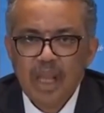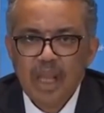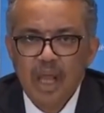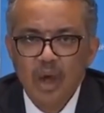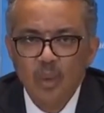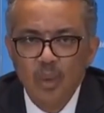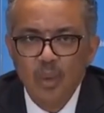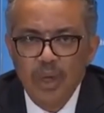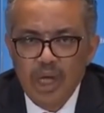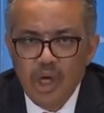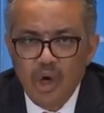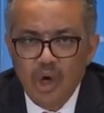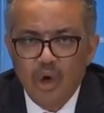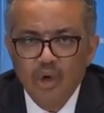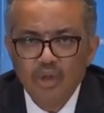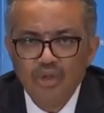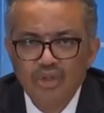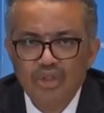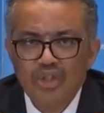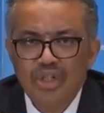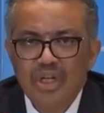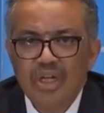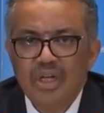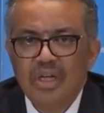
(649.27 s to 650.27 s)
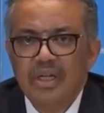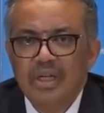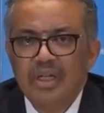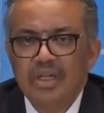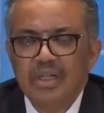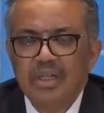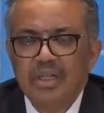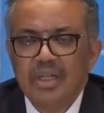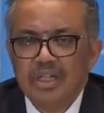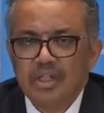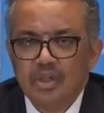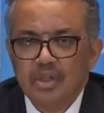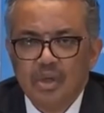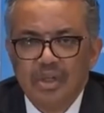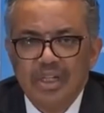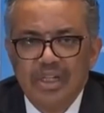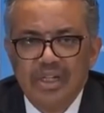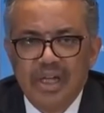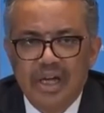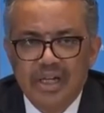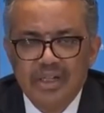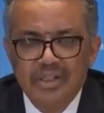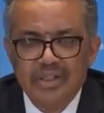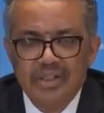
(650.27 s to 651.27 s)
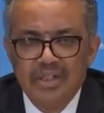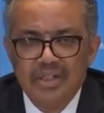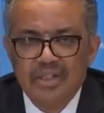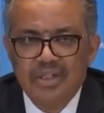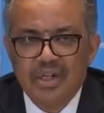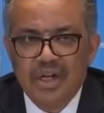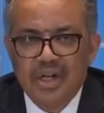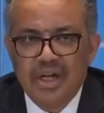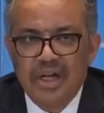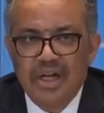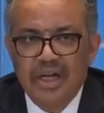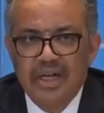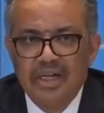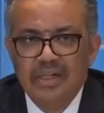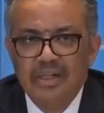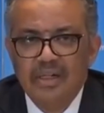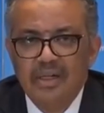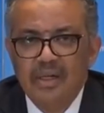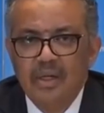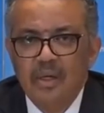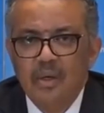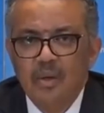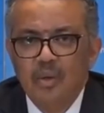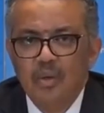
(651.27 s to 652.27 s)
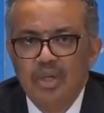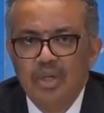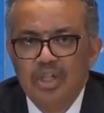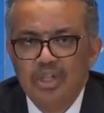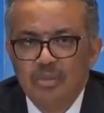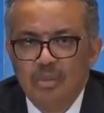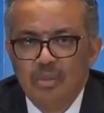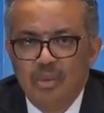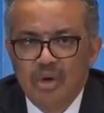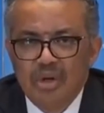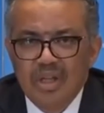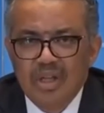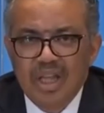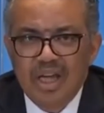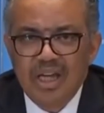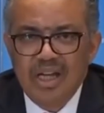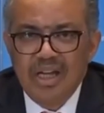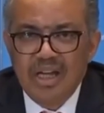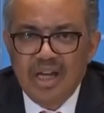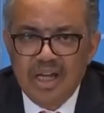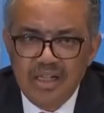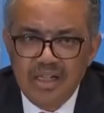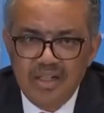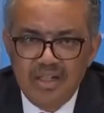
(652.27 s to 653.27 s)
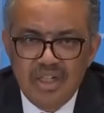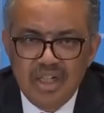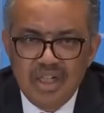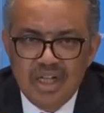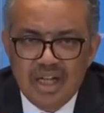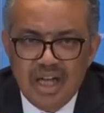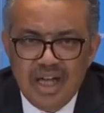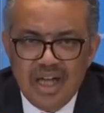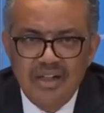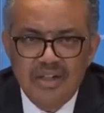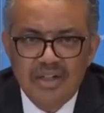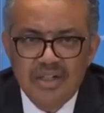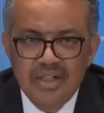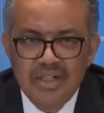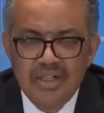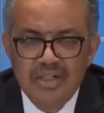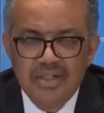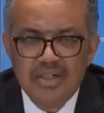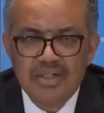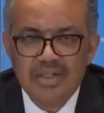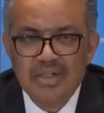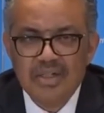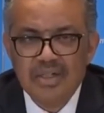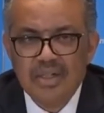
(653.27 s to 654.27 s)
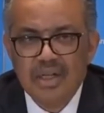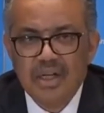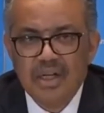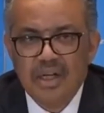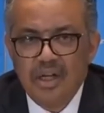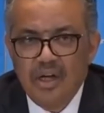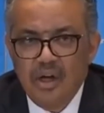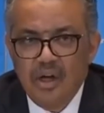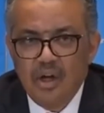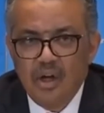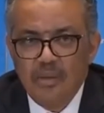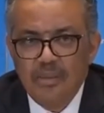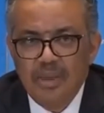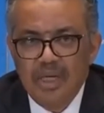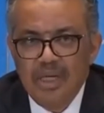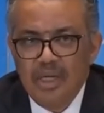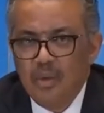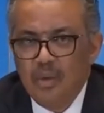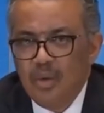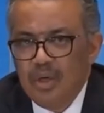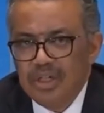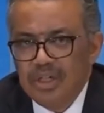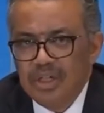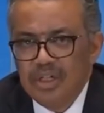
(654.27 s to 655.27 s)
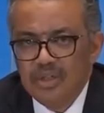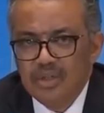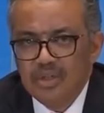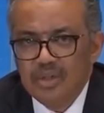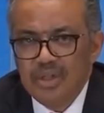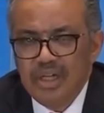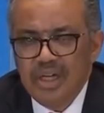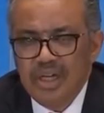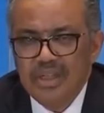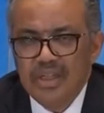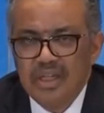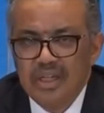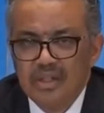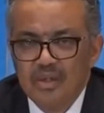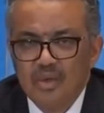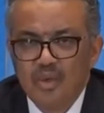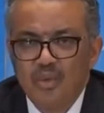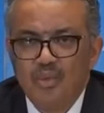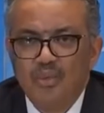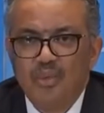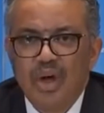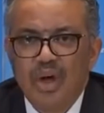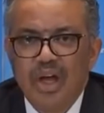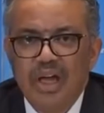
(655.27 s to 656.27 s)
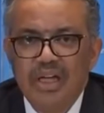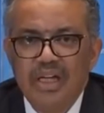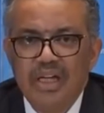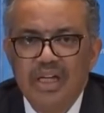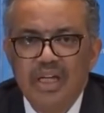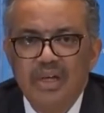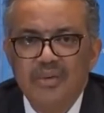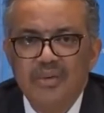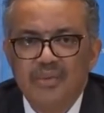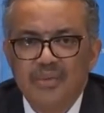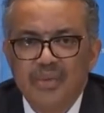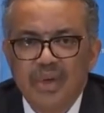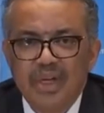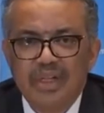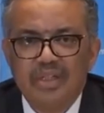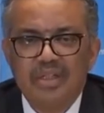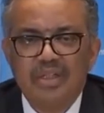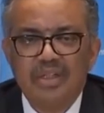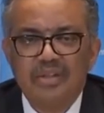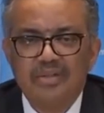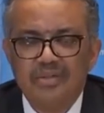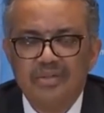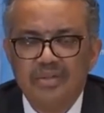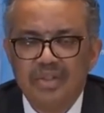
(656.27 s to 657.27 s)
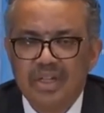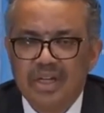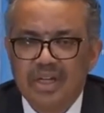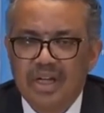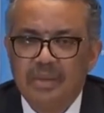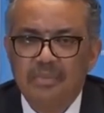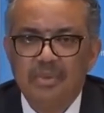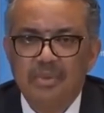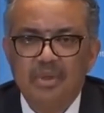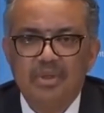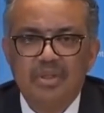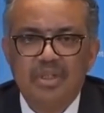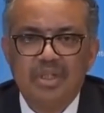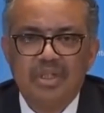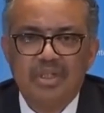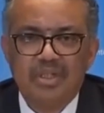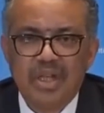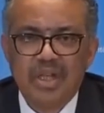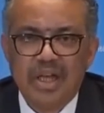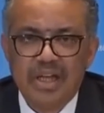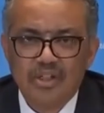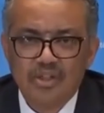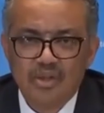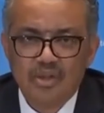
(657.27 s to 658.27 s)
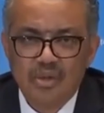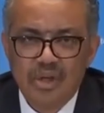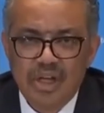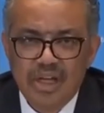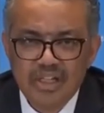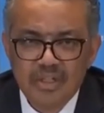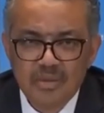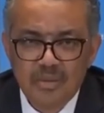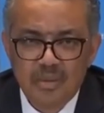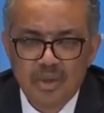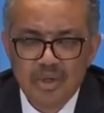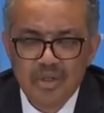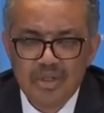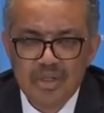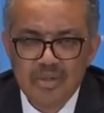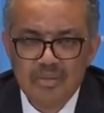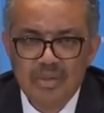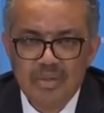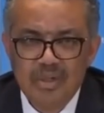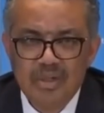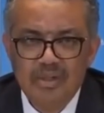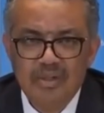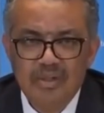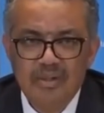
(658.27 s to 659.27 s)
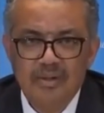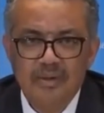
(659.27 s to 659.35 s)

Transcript: We launched the Solidarity Trial, with more than 90 countries globally working together to find effective therapeutics as soon as possible.